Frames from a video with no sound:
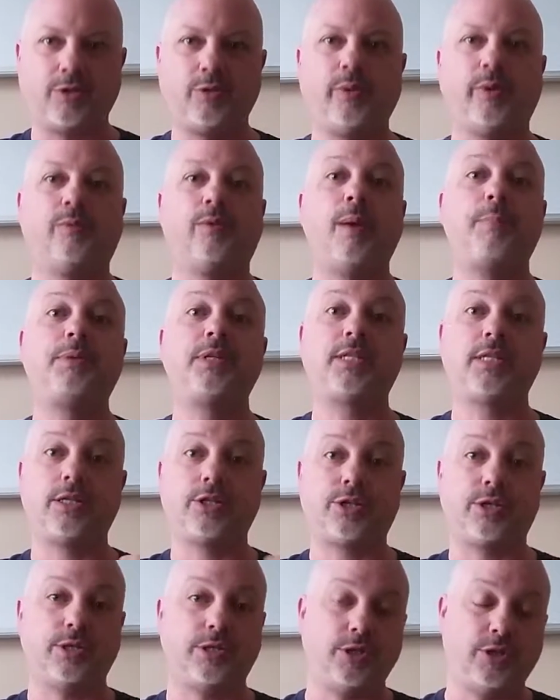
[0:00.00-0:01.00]
doing
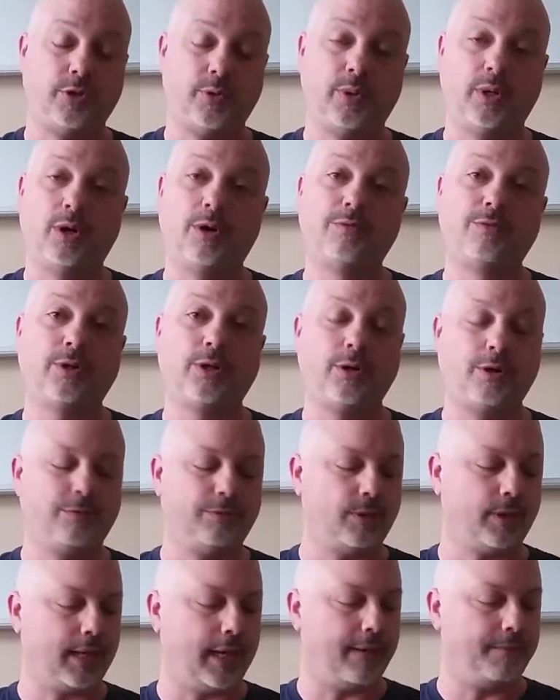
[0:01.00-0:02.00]
repetitions. You do it over and
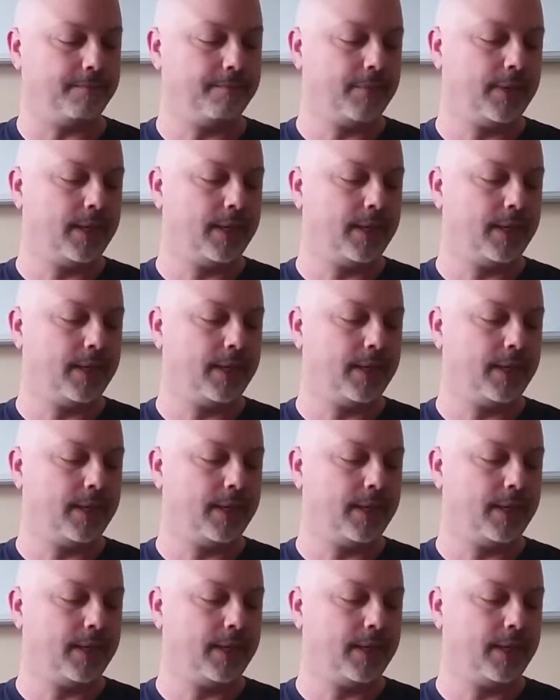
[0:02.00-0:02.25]
over again.